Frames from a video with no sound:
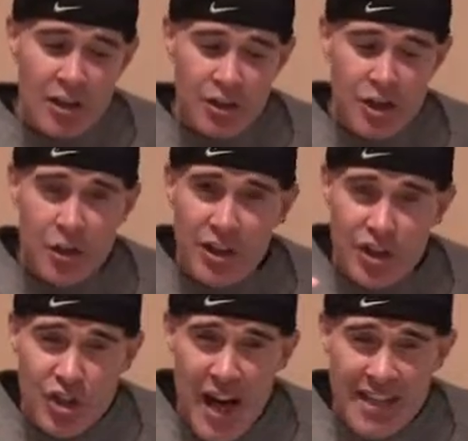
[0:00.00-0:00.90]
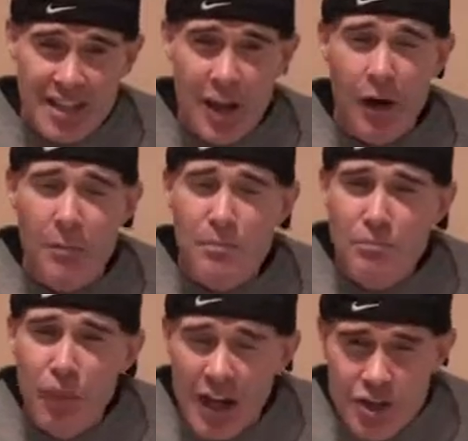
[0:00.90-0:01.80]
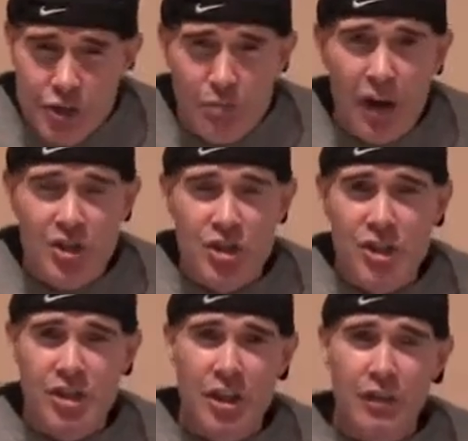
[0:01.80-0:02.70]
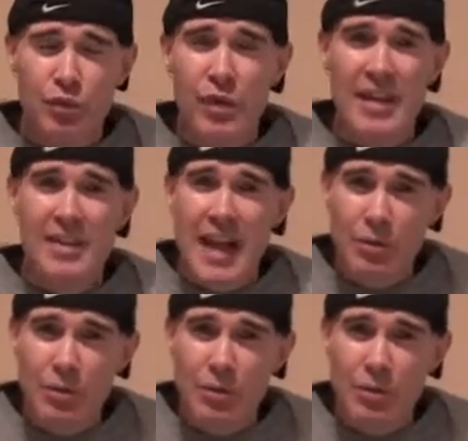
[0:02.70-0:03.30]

So the Jets, a much, much deserved win.